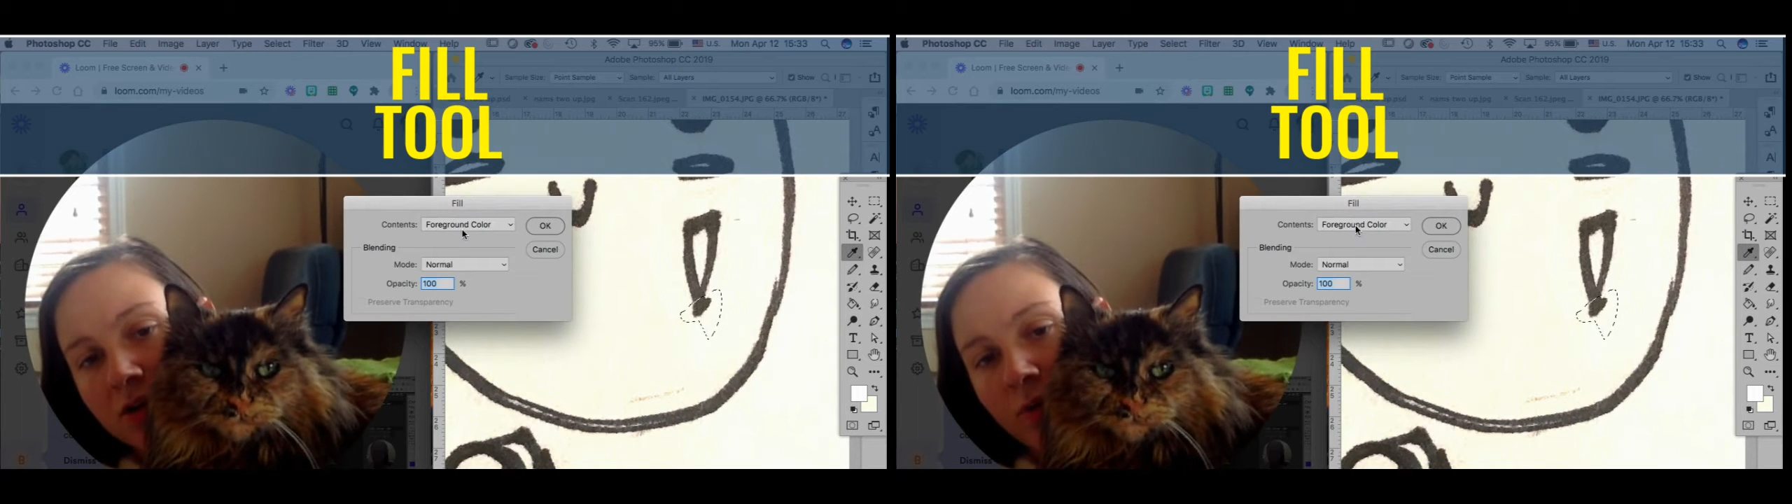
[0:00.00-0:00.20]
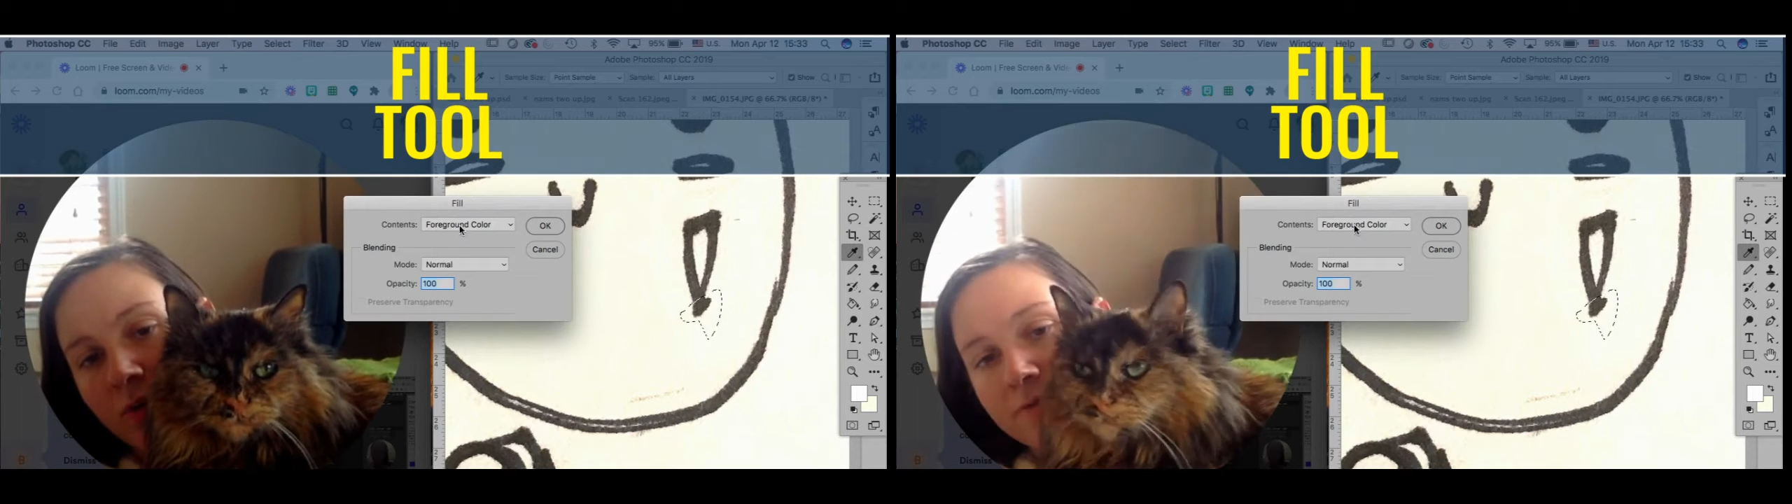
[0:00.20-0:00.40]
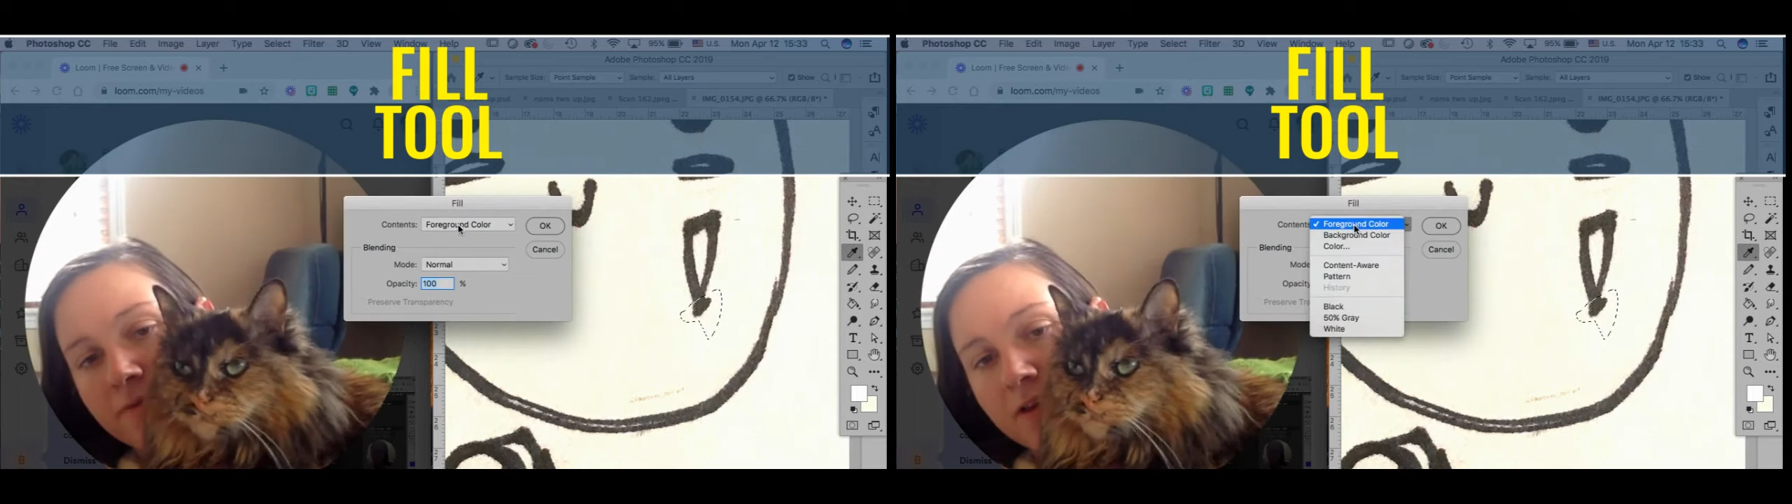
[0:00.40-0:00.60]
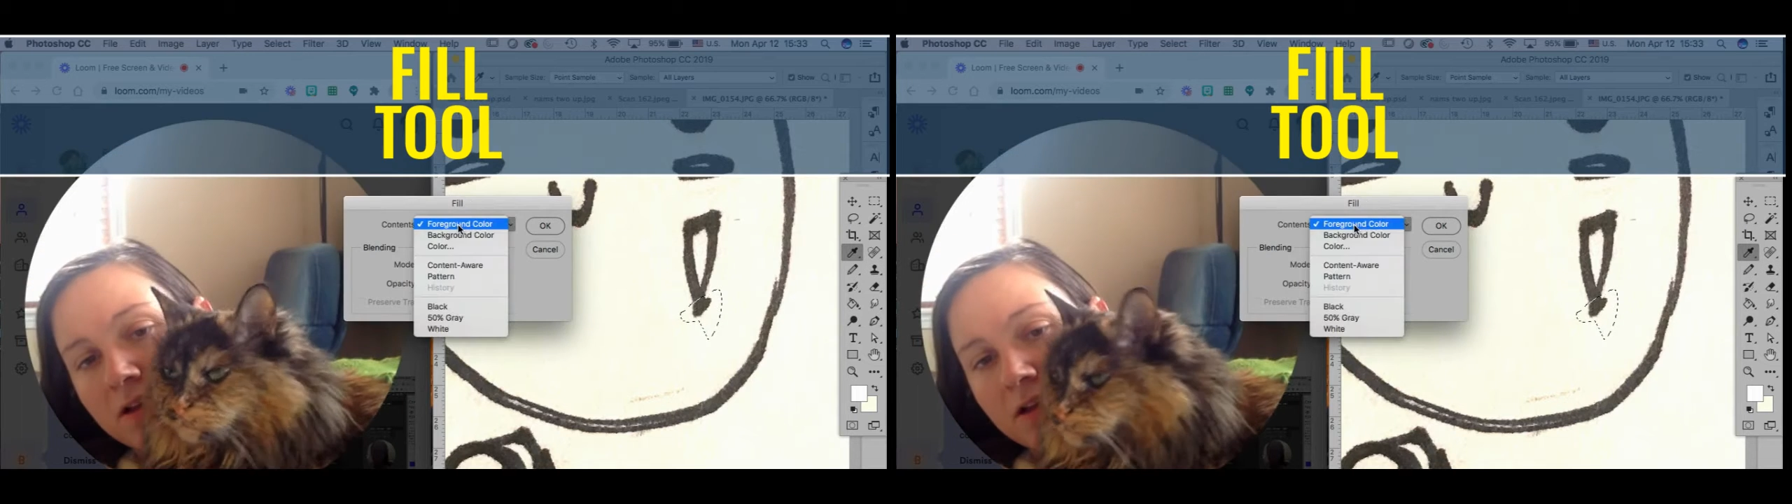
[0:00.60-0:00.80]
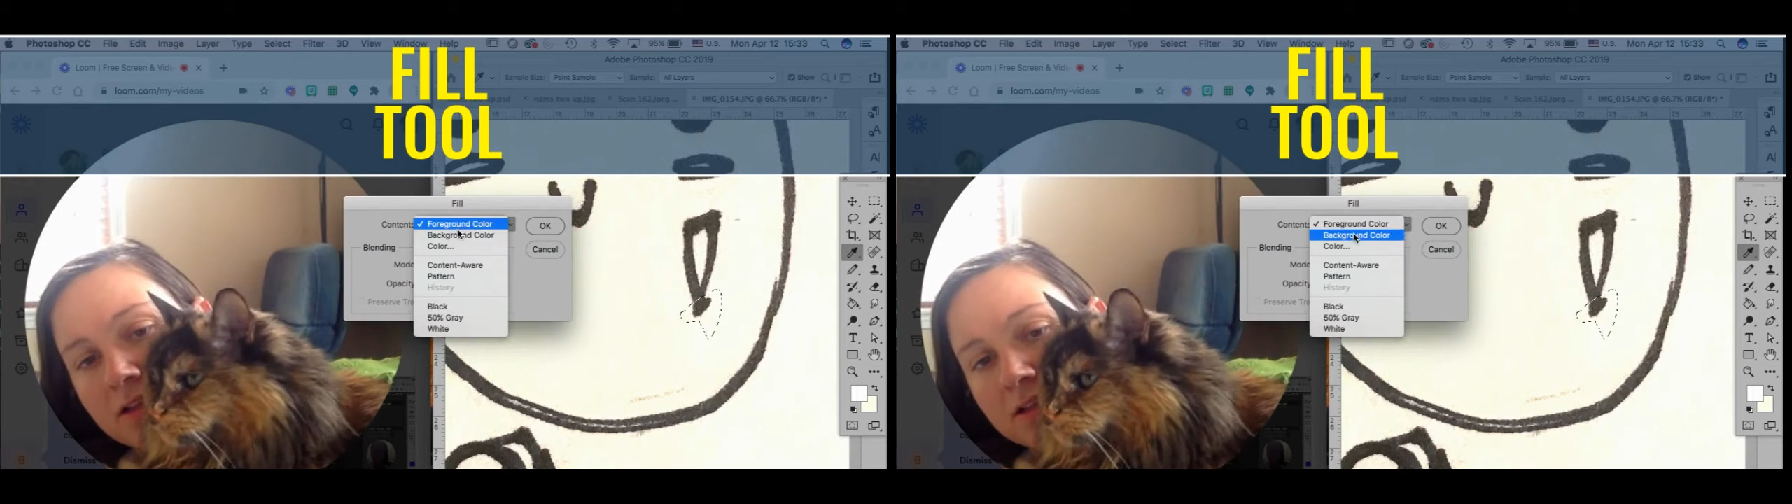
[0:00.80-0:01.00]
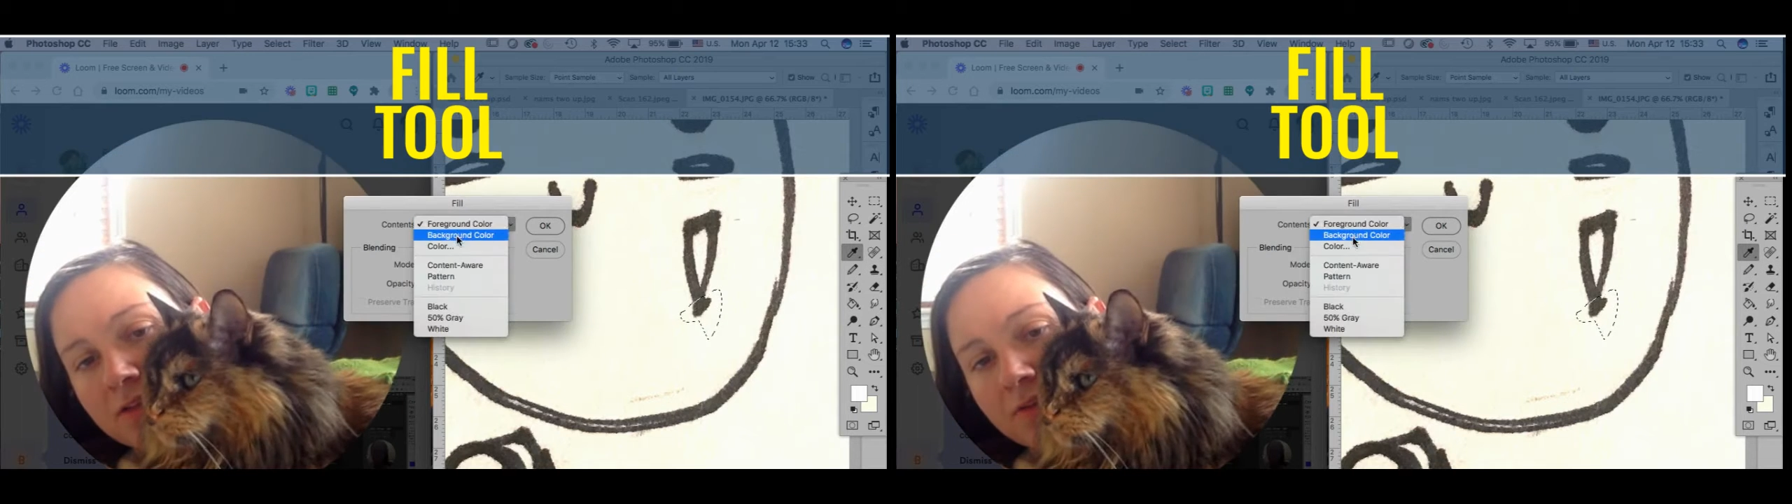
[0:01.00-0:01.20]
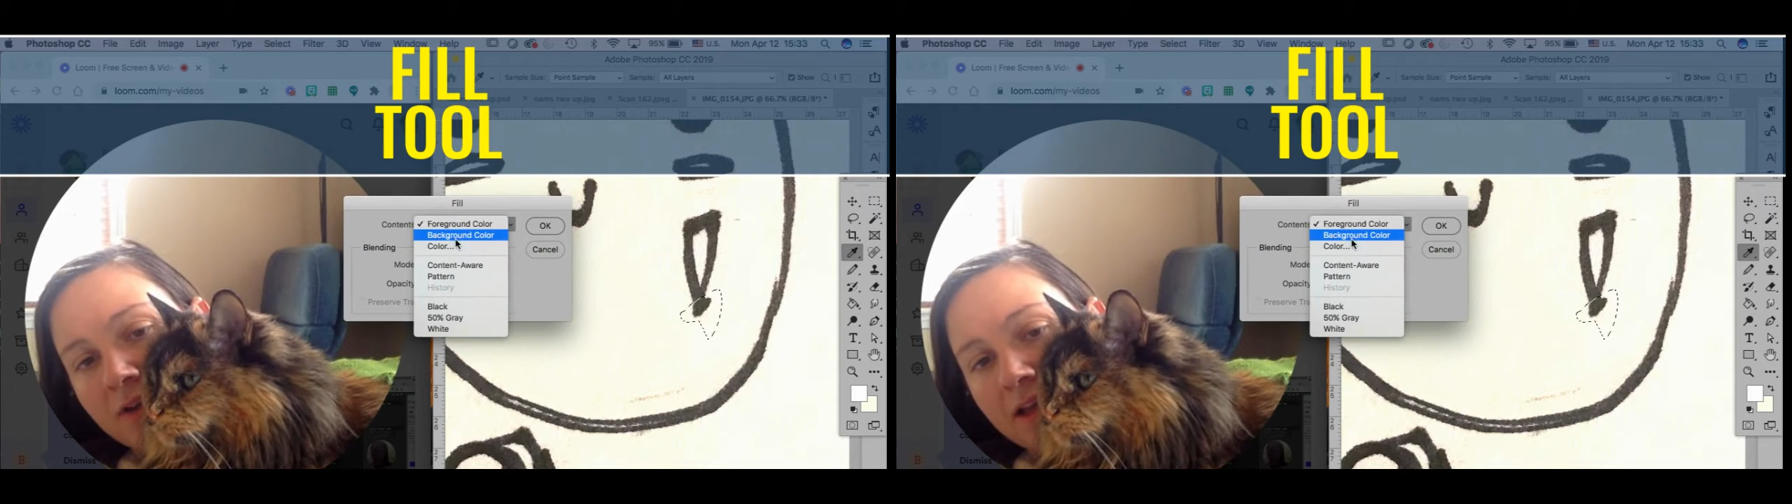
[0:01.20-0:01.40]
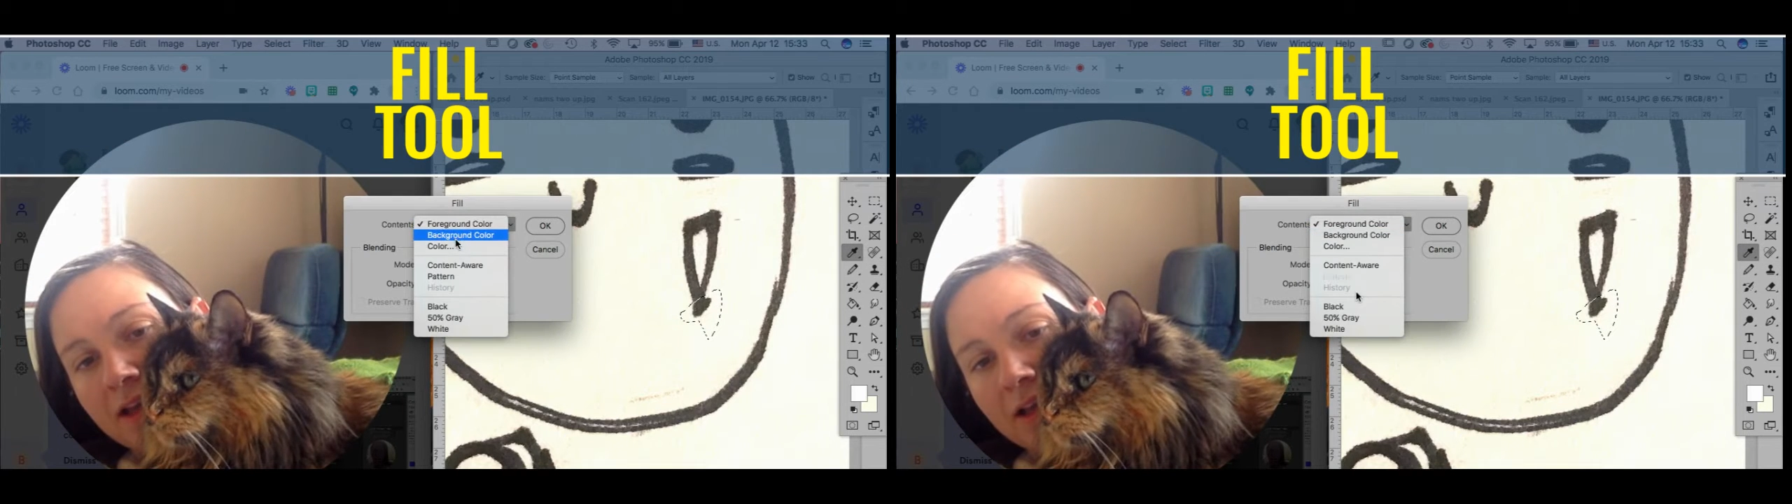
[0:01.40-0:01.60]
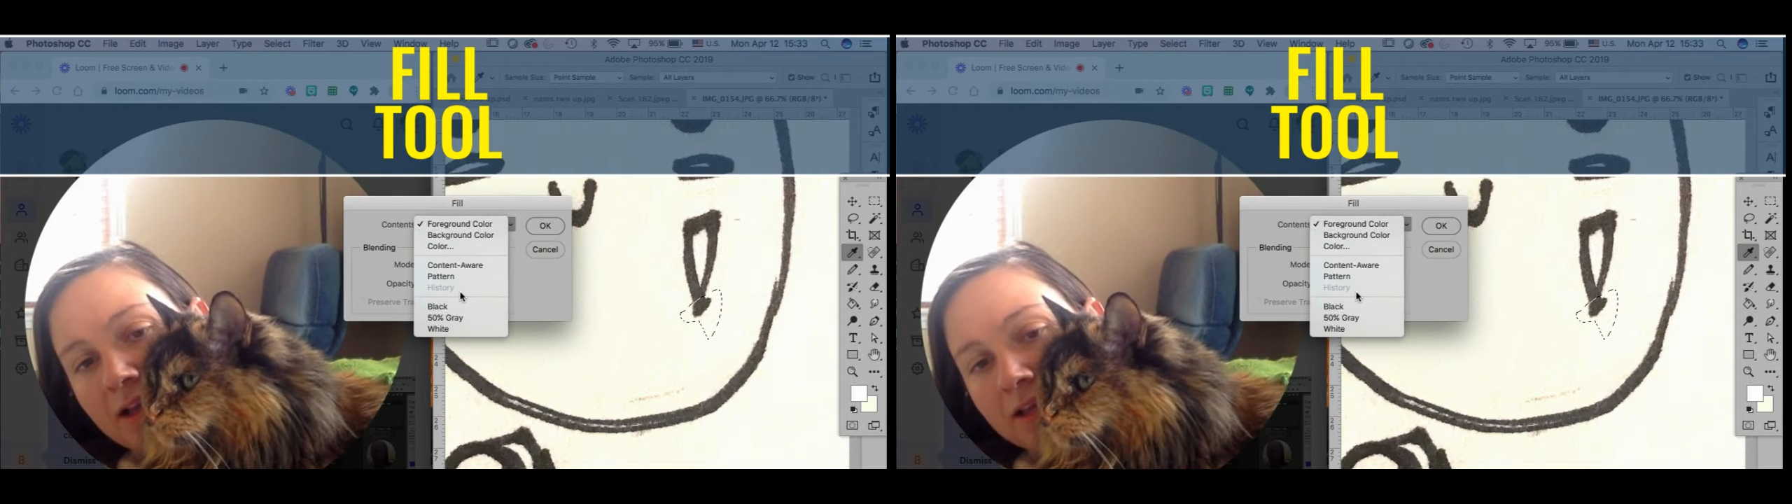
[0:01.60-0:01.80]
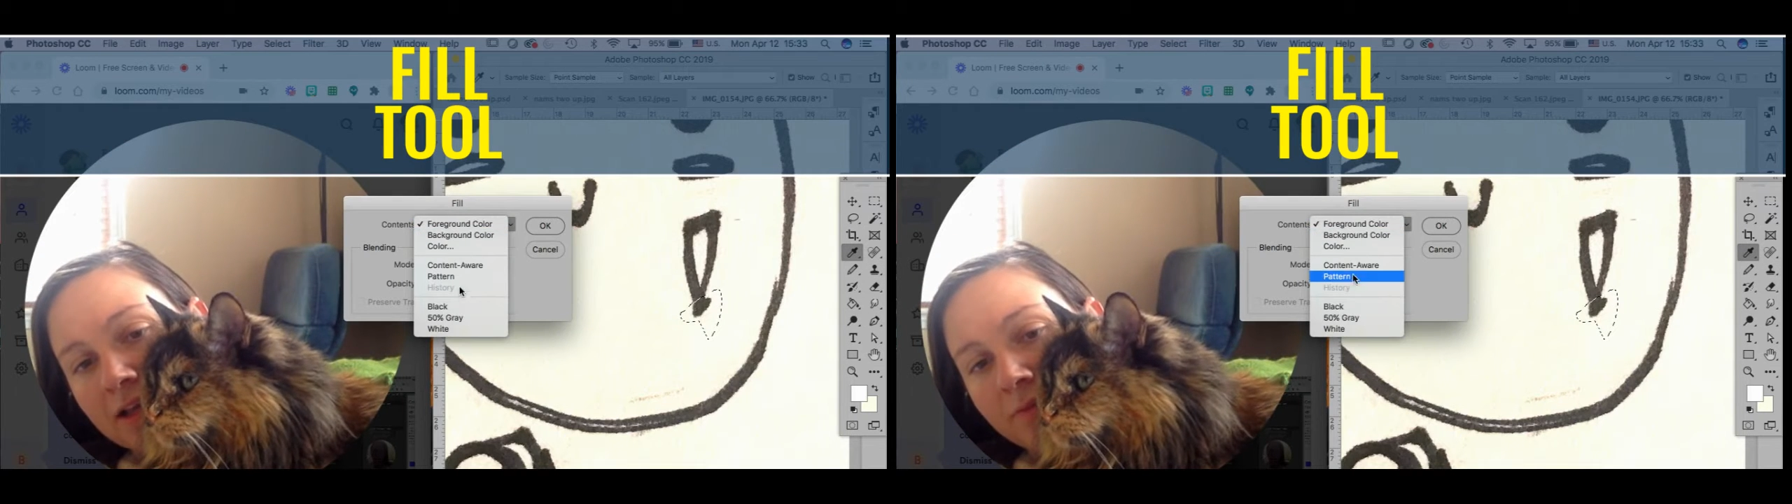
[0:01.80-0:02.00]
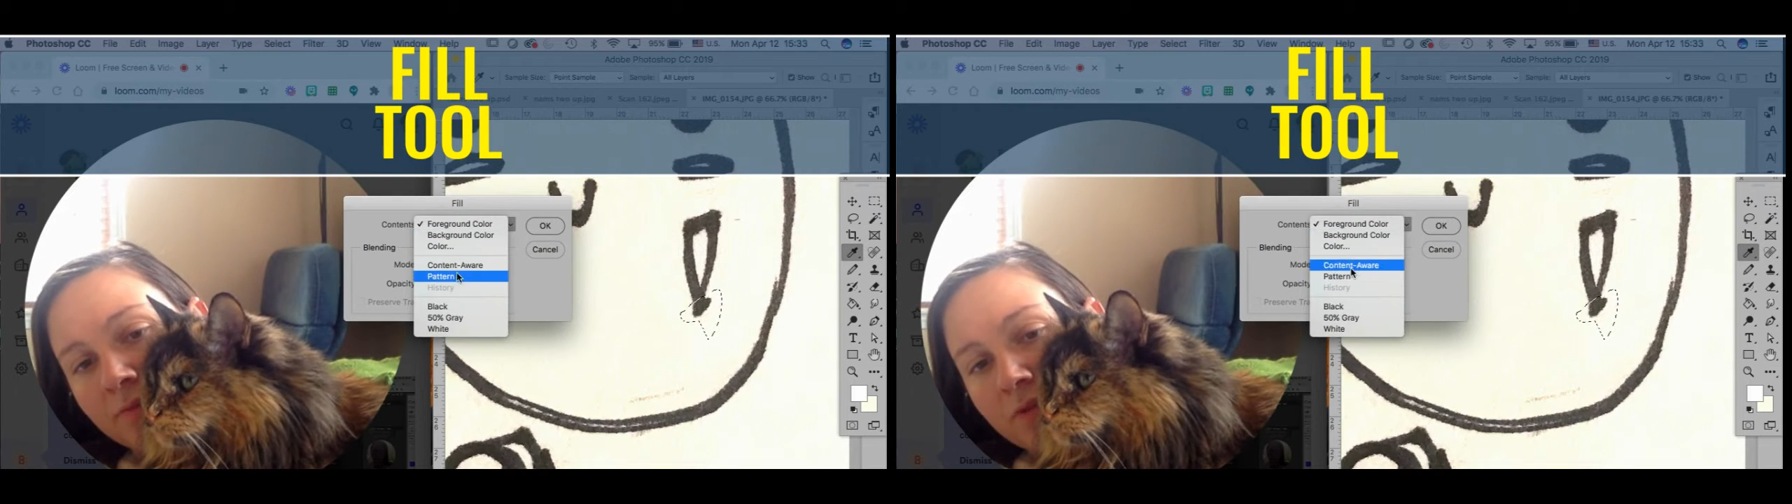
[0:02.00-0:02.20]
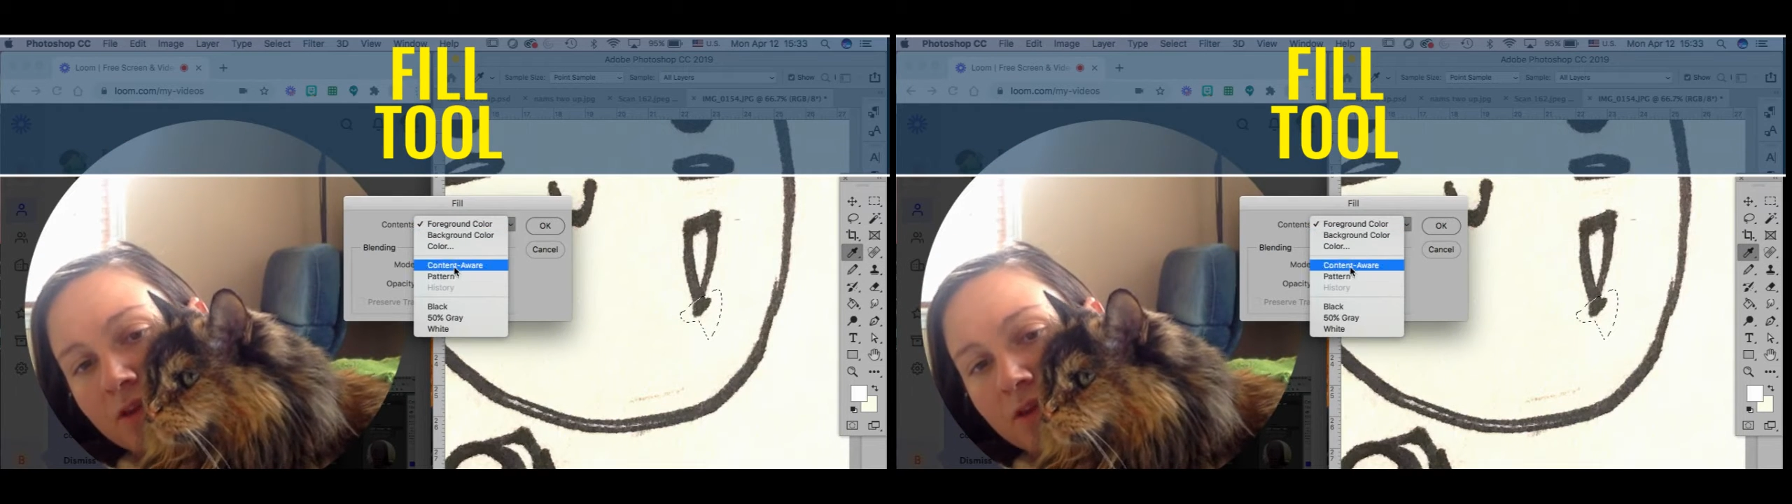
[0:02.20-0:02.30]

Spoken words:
aware fill and see if I get lucky,